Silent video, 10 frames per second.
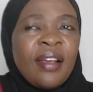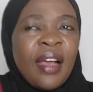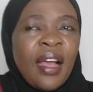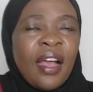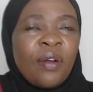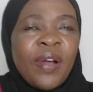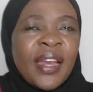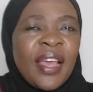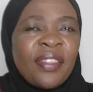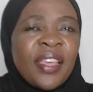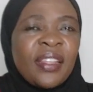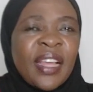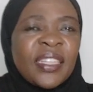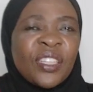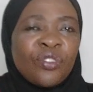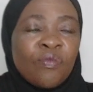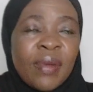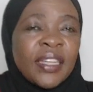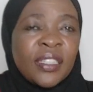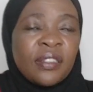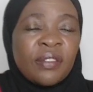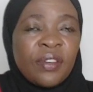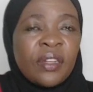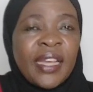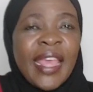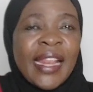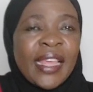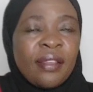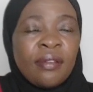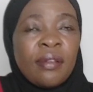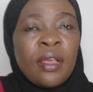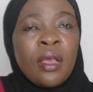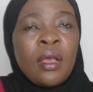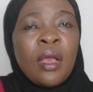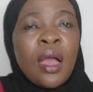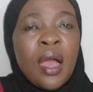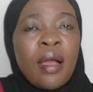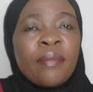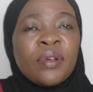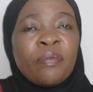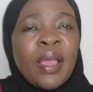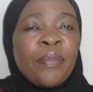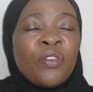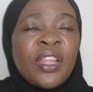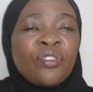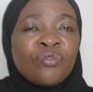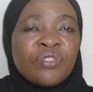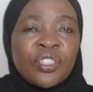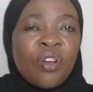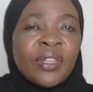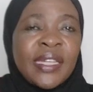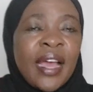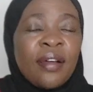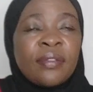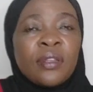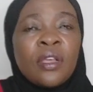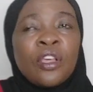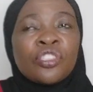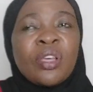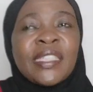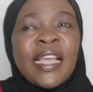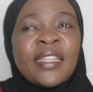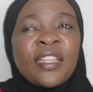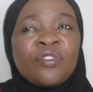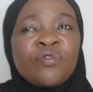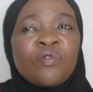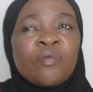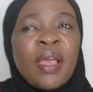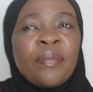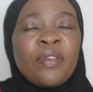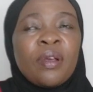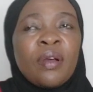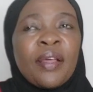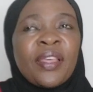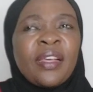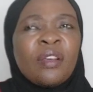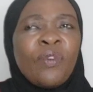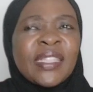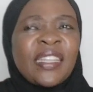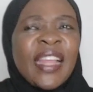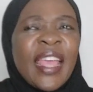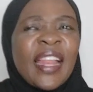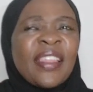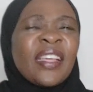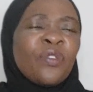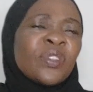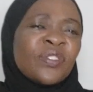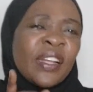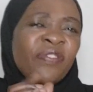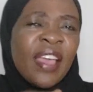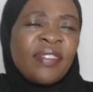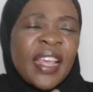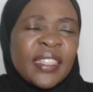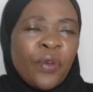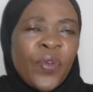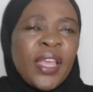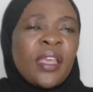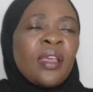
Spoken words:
I think that's too much daily. Maybe you need to slow it down. So he changed it to maybe, I think, was it daily? I think it was 5 days a week.